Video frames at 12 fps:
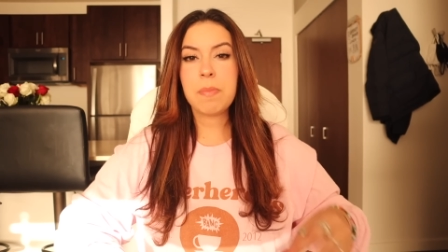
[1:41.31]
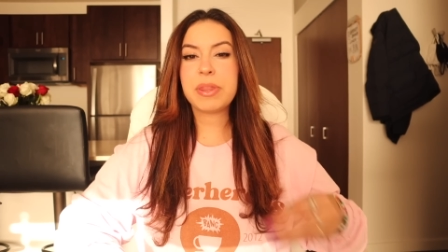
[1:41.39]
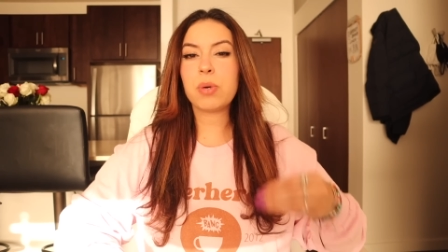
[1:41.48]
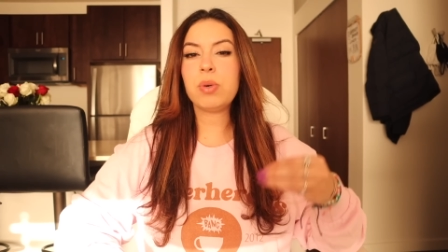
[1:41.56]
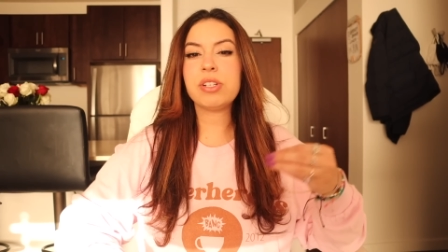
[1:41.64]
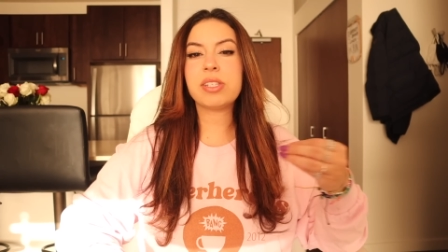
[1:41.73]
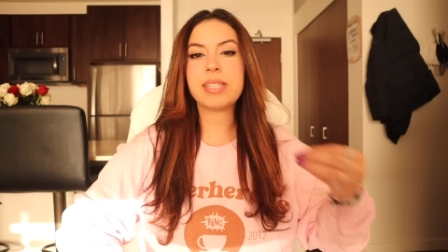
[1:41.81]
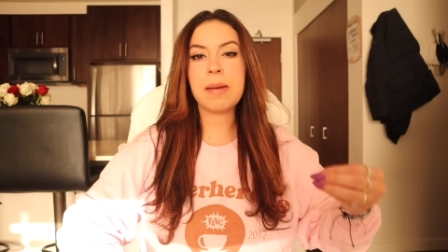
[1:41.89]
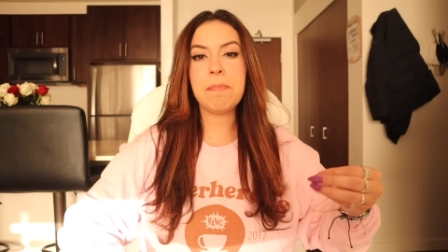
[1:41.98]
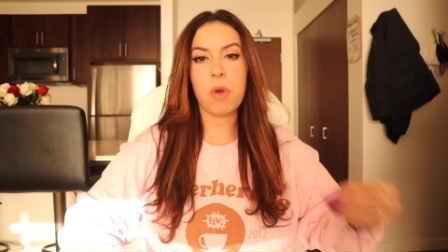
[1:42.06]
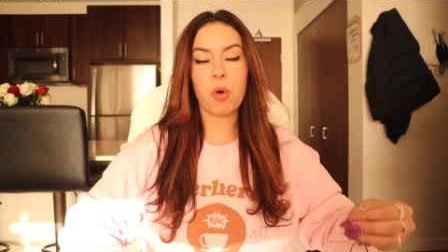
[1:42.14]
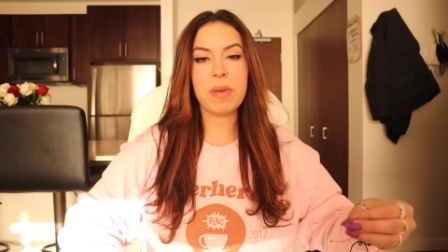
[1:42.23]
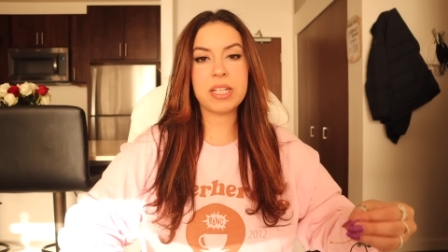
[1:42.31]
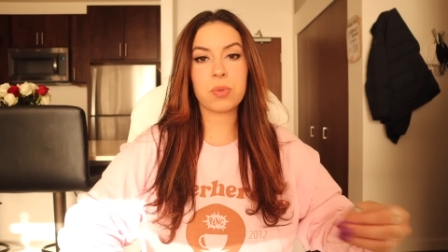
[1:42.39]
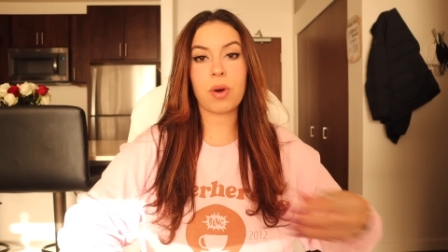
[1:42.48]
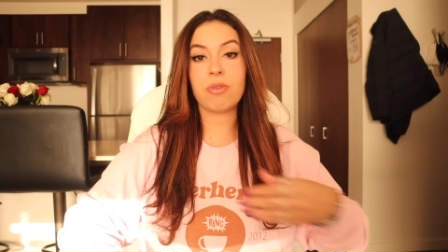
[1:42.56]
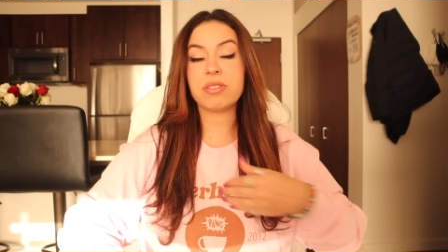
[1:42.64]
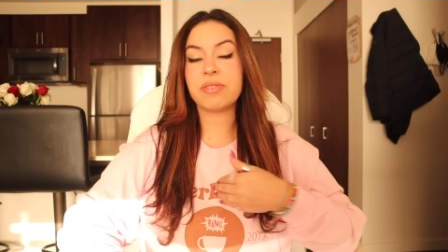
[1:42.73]
But there were some
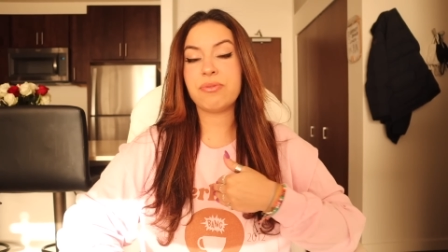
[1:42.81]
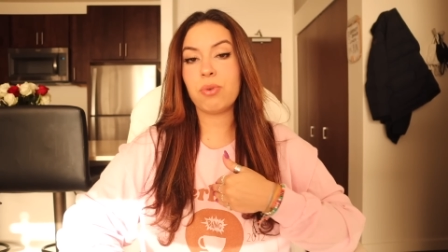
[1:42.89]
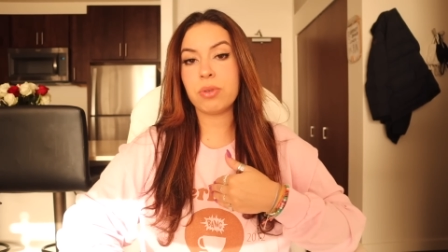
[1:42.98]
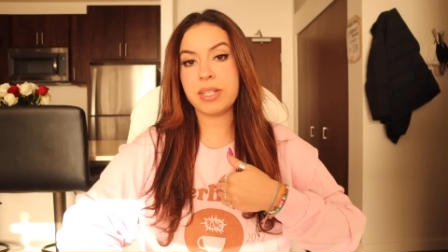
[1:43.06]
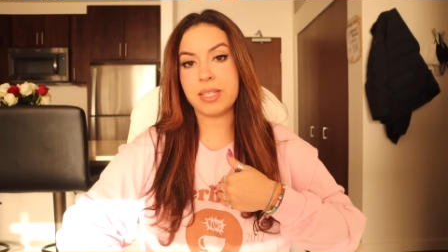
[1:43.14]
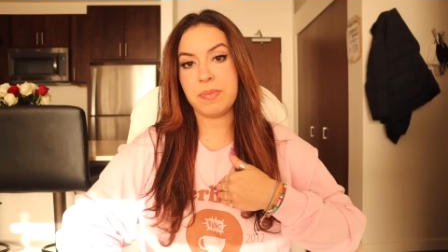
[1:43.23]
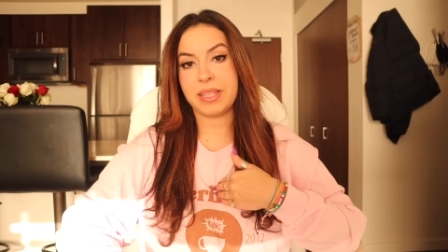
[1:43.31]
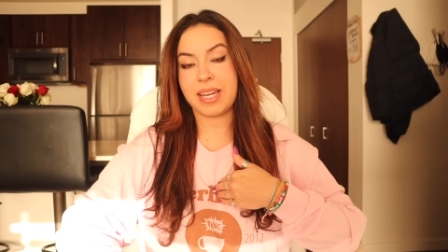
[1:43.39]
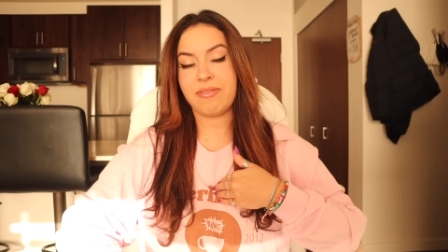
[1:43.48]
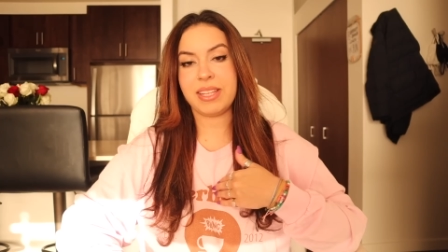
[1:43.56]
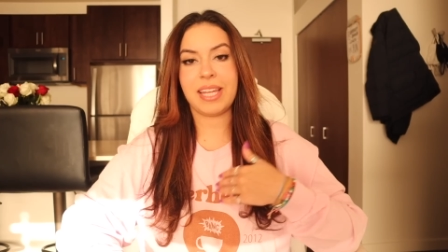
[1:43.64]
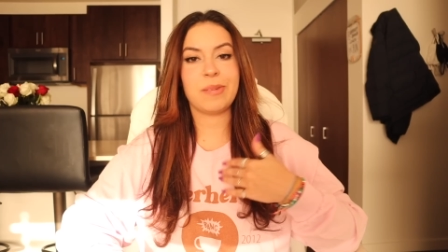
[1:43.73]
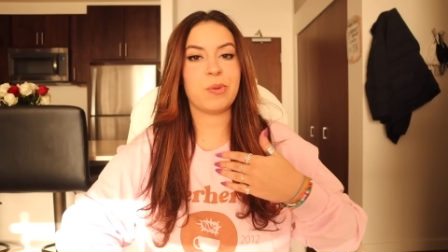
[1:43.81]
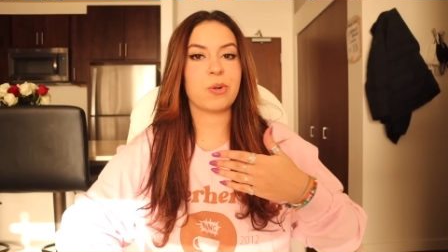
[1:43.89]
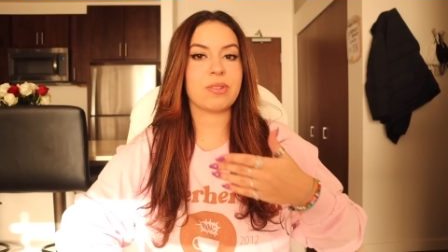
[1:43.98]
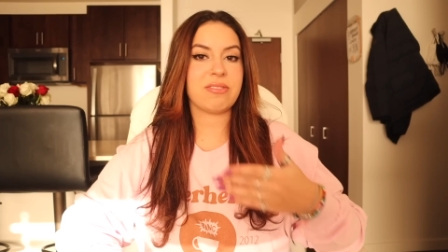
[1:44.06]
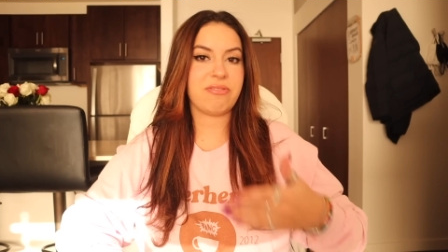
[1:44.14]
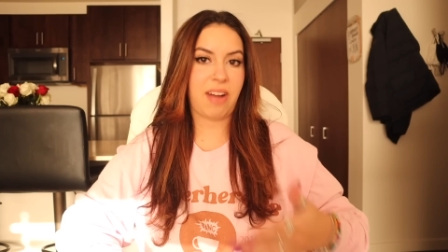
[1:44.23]
moments where I was fooled into believing that the
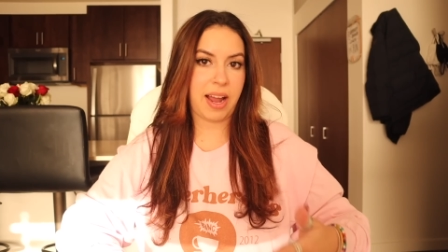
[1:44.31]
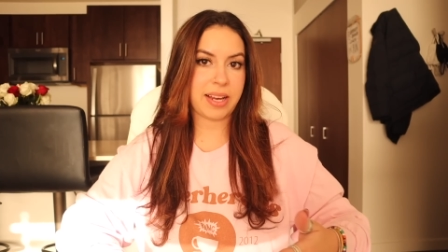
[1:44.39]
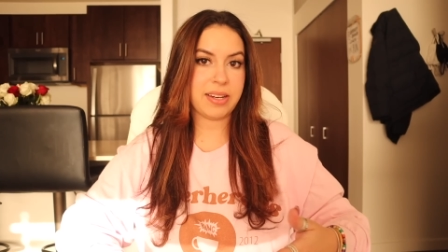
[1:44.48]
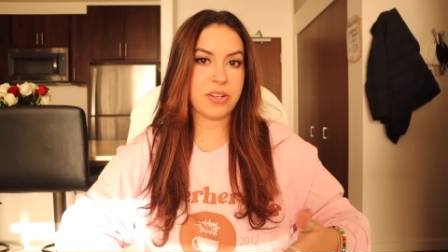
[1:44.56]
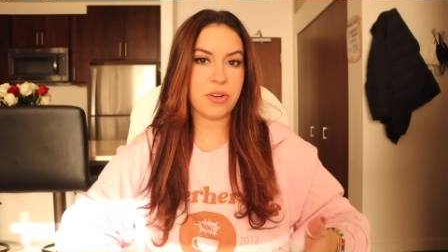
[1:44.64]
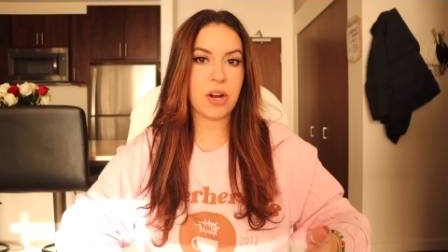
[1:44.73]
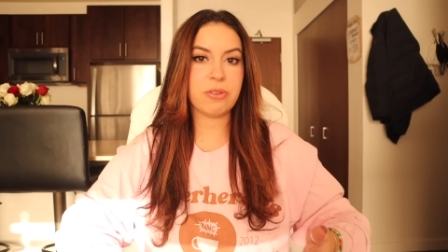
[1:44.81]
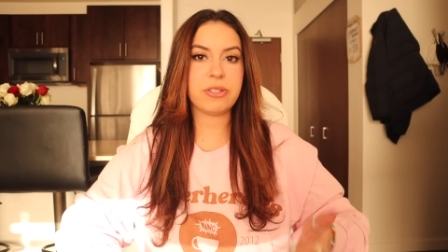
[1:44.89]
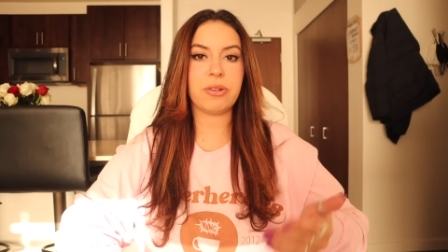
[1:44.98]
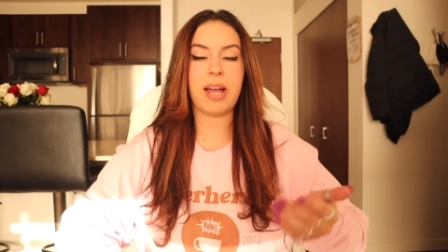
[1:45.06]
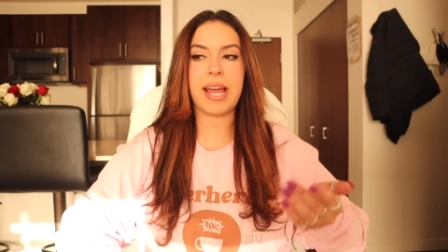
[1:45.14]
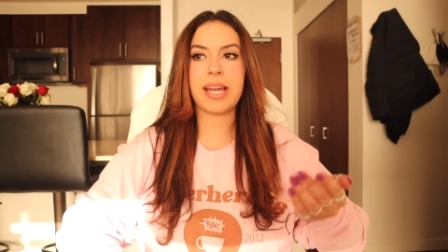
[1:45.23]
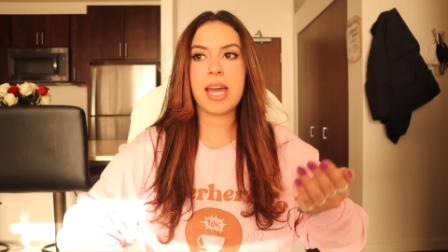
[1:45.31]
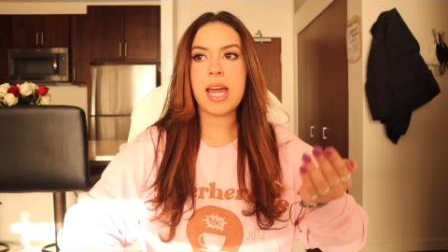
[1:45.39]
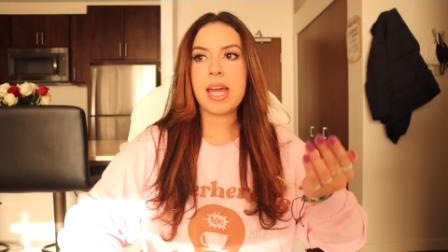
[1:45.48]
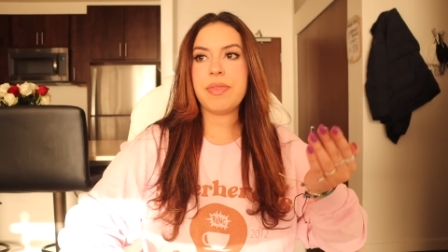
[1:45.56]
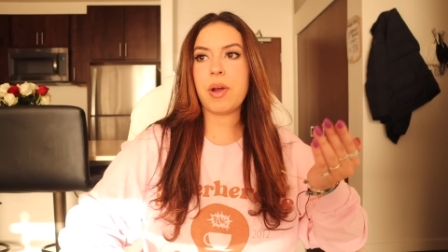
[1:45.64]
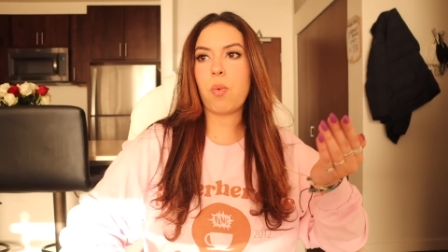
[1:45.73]
book was fine, you know? So like,
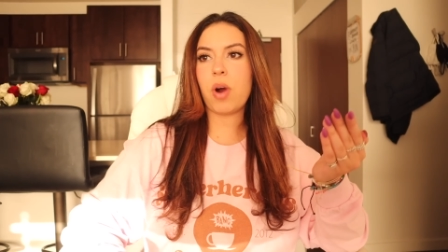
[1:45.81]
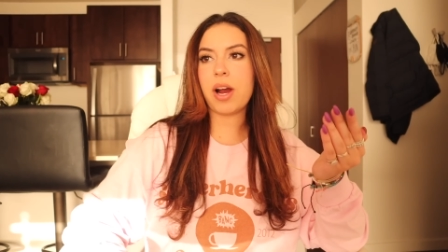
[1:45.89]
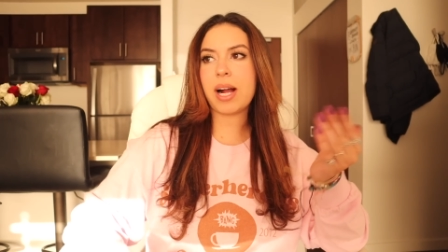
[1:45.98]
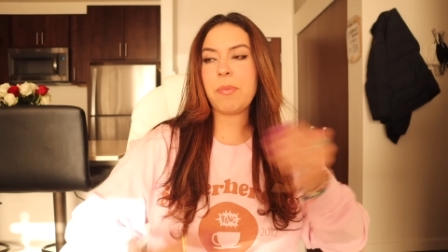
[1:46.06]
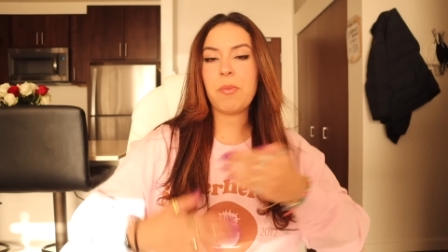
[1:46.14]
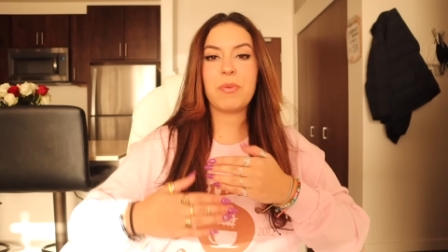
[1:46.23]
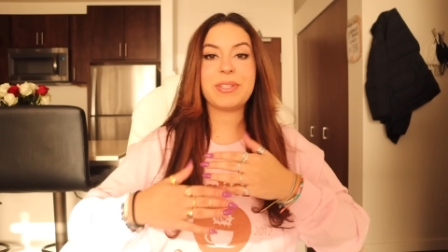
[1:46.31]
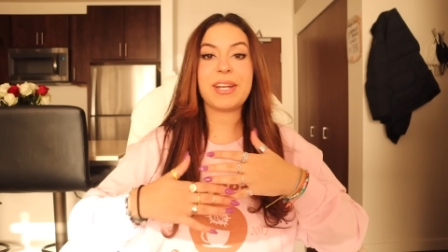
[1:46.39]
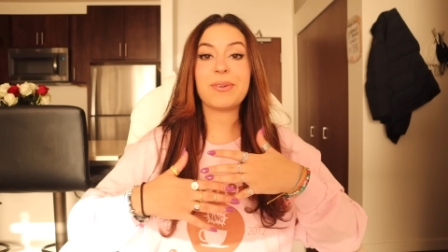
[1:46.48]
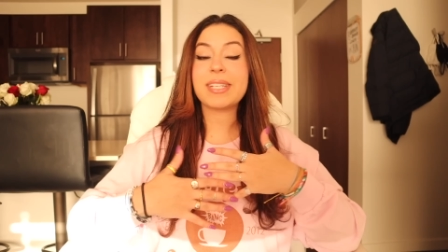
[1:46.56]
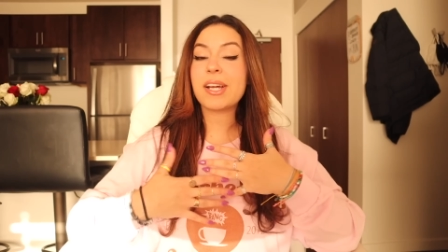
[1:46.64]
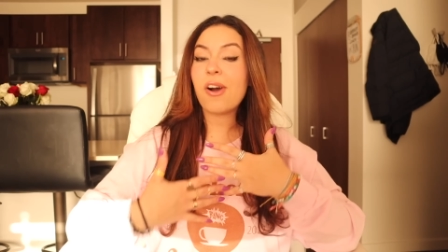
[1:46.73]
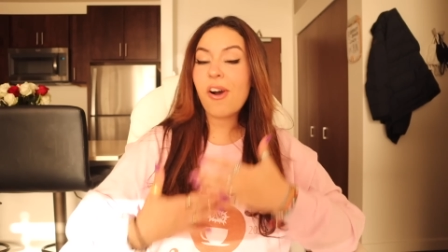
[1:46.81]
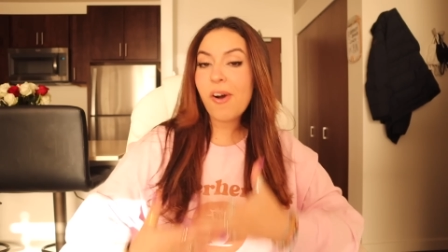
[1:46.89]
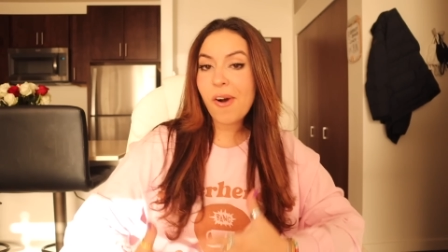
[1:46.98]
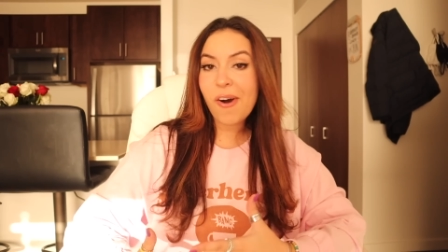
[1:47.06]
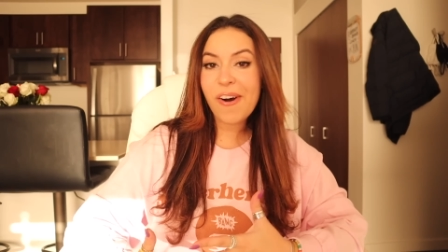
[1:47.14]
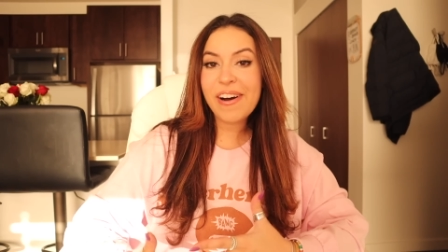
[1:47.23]
there were a couple moments that I was like,
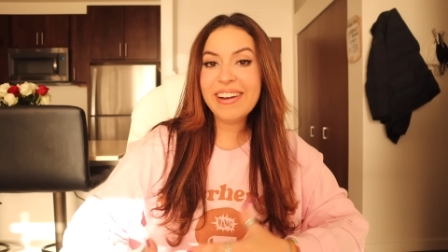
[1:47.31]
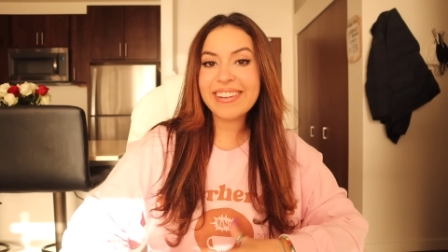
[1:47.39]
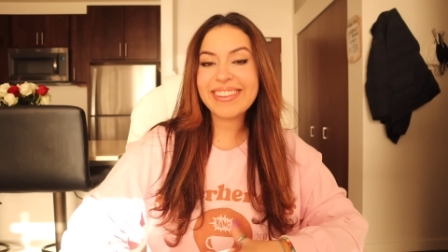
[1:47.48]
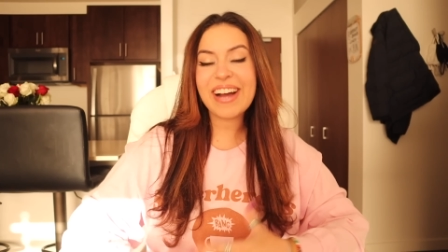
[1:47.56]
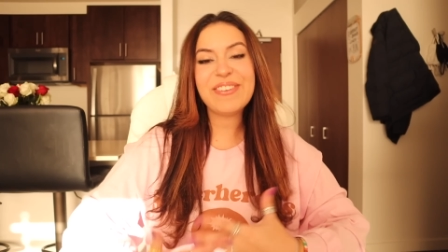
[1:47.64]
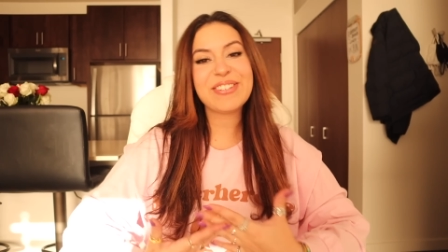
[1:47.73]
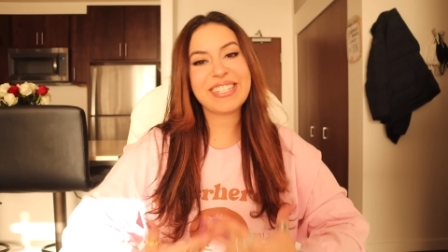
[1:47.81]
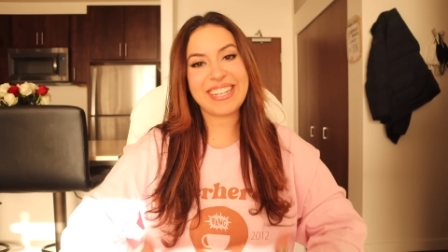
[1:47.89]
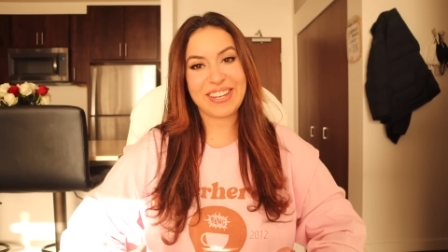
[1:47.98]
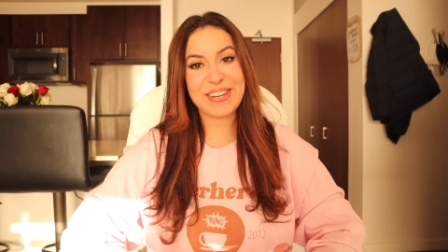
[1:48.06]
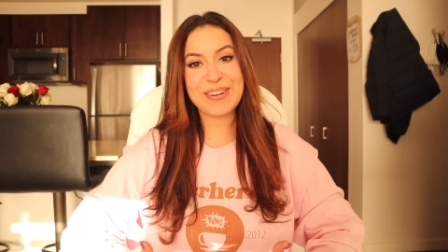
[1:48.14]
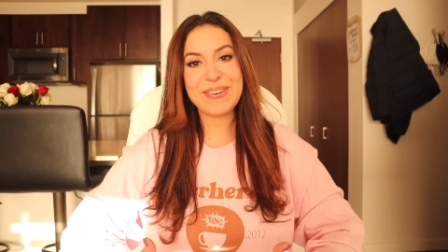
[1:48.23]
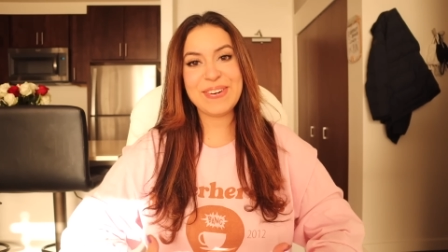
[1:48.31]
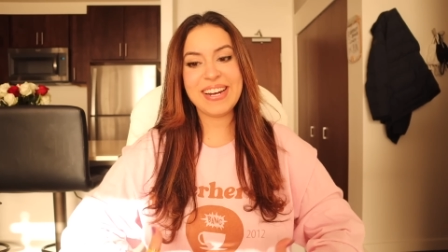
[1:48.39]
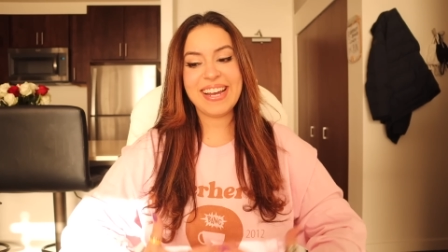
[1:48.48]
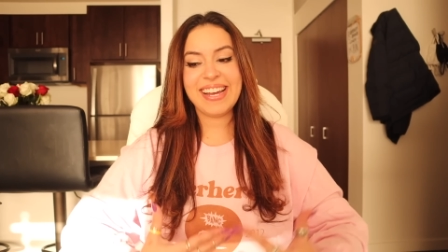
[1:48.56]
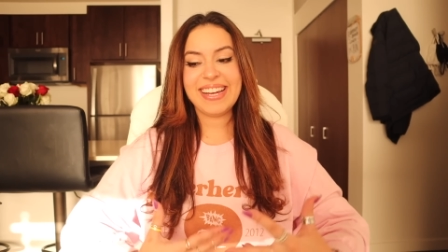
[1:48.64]
"Aw, that was cute